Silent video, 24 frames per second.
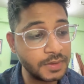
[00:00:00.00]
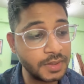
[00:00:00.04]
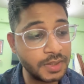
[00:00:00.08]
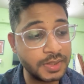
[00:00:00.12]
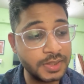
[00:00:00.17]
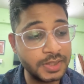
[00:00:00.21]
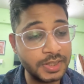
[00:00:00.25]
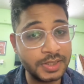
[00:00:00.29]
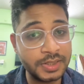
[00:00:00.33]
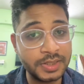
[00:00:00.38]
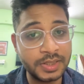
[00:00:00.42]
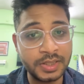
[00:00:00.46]

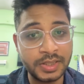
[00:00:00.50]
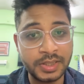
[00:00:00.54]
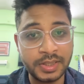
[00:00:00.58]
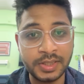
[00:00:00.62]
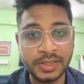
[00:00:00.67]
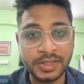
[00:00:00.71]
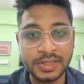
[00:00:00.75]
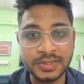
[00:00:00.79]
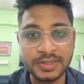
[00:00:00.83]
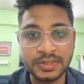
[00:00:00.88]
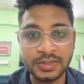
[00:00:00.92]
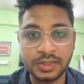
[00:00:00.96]
The other thing
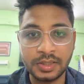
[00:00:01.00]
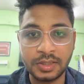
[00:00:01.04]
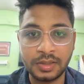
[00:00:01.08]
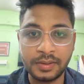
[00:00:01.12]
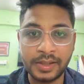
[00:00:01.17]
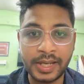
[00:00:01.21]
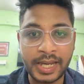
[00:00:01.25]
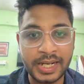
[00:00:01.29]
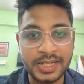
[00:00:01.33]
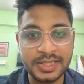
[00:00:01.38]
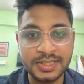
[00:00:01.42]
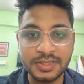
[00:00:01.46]
is
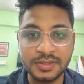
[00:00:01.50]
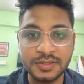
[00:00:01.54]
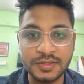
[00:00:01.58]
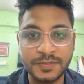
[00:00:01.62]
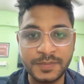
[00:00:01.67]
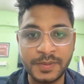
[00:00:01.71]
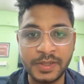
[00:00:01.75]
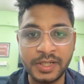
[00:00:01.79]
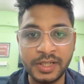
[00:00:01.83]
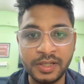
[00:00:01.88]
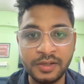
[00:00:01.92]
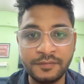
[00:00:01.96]
Harrison's
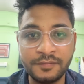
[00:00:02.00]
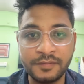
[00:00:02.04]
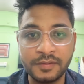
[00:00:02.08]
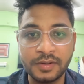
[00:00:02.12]
PDF.